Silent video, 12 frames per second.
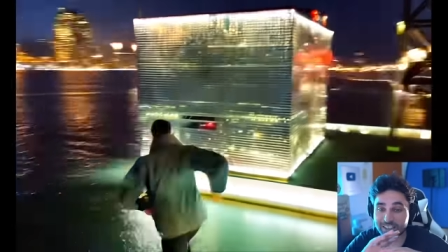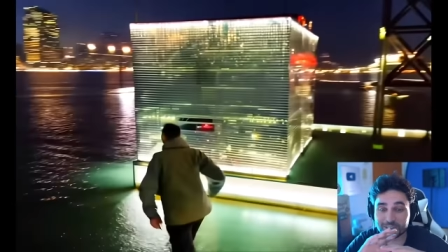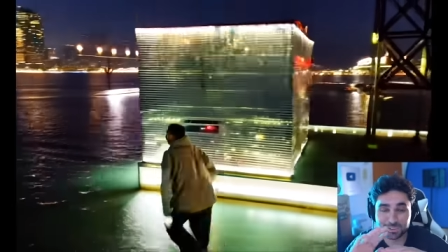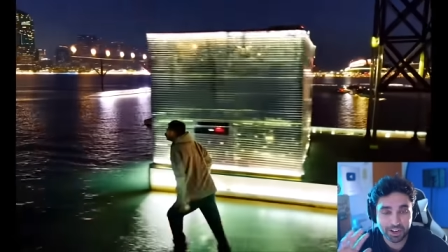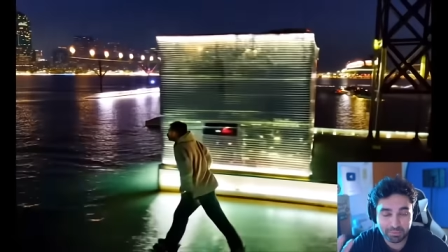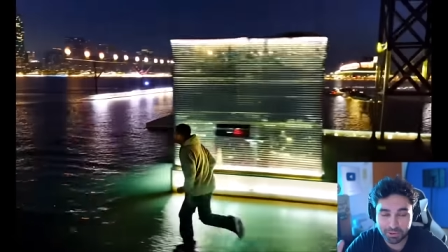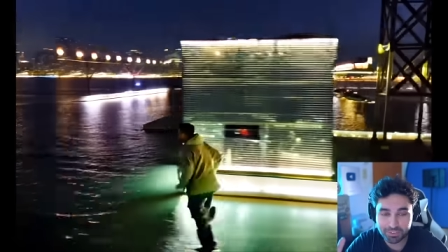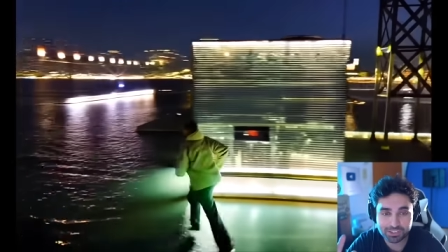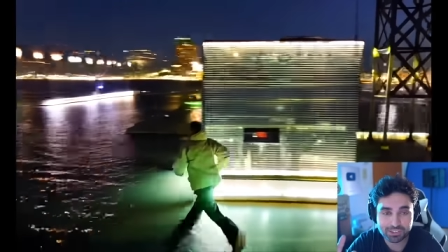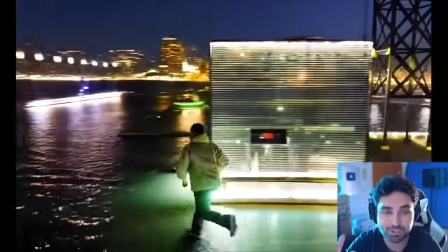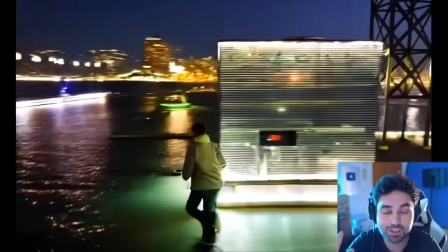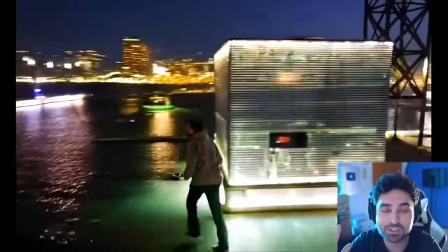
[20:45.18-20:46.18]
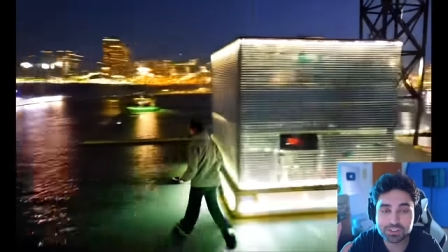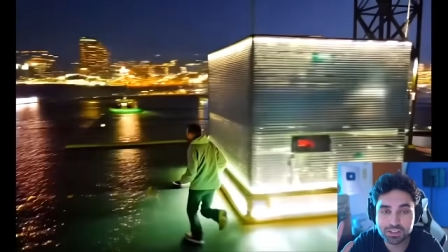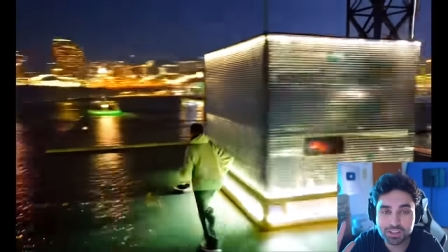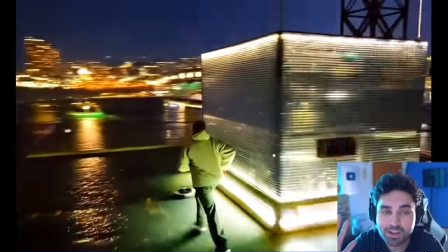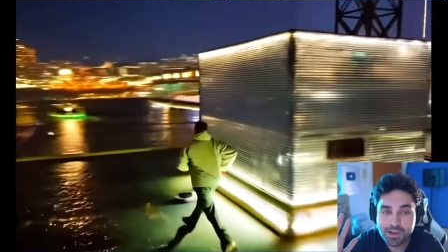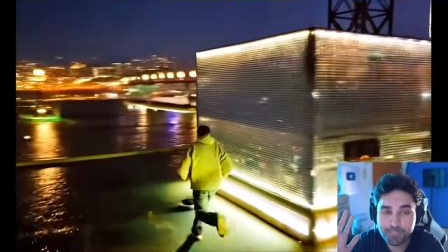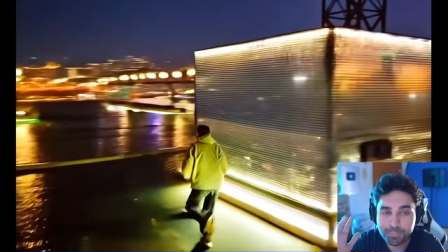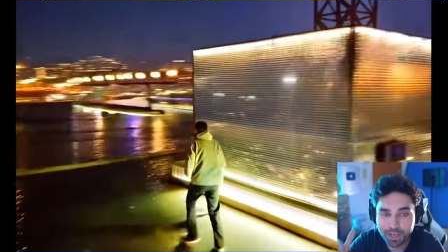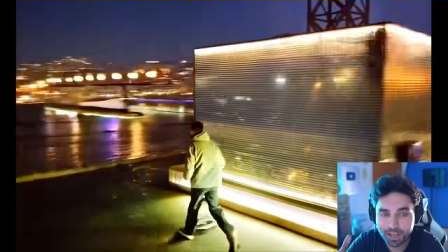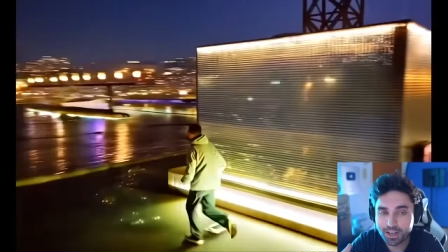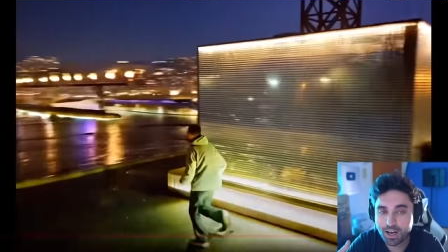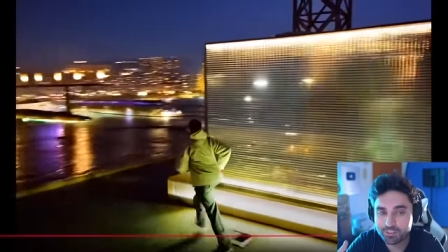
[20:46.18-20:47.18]
The drama was crazy.
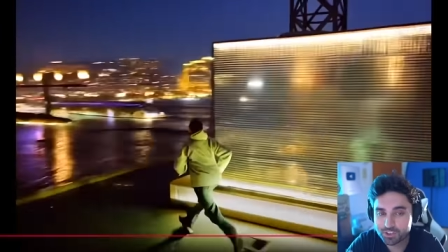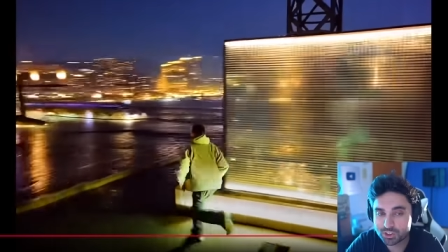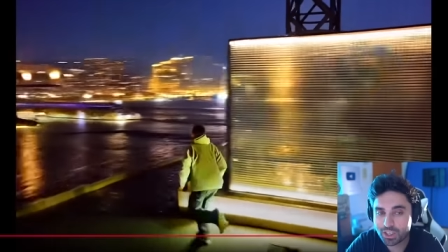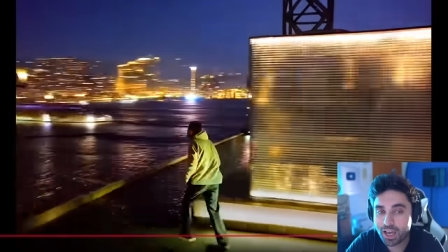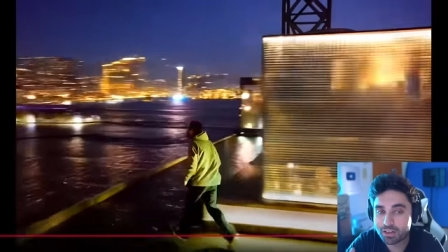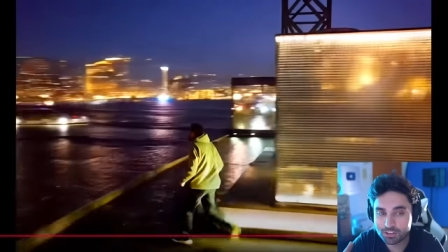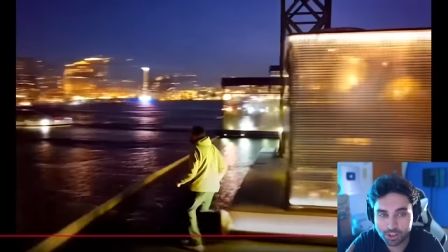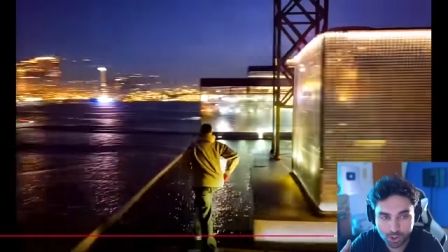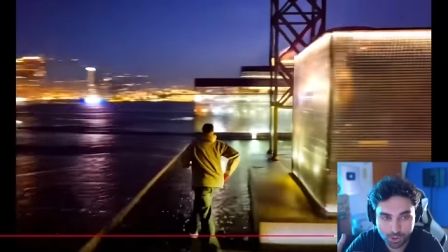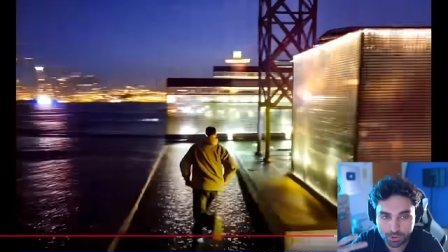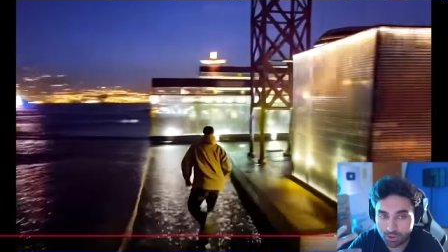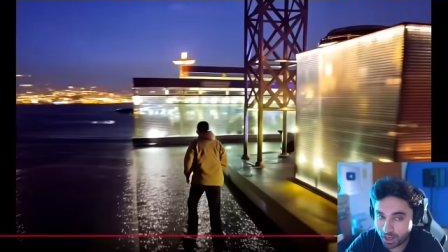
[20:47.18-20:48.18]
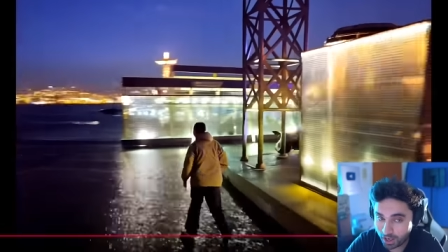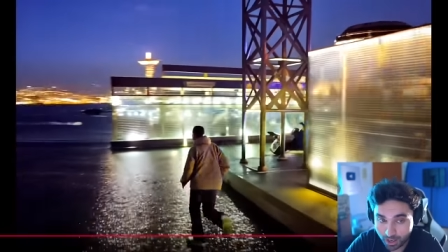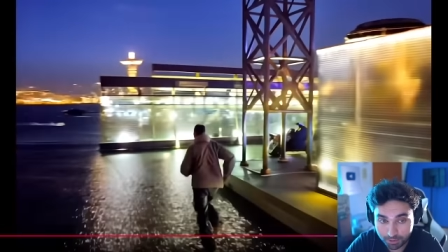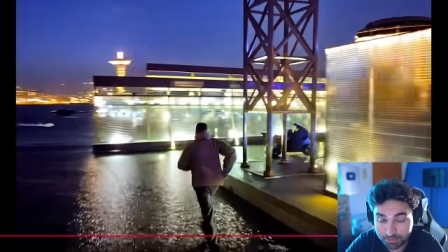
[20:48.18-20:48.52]
But after that, you know, uh, uh,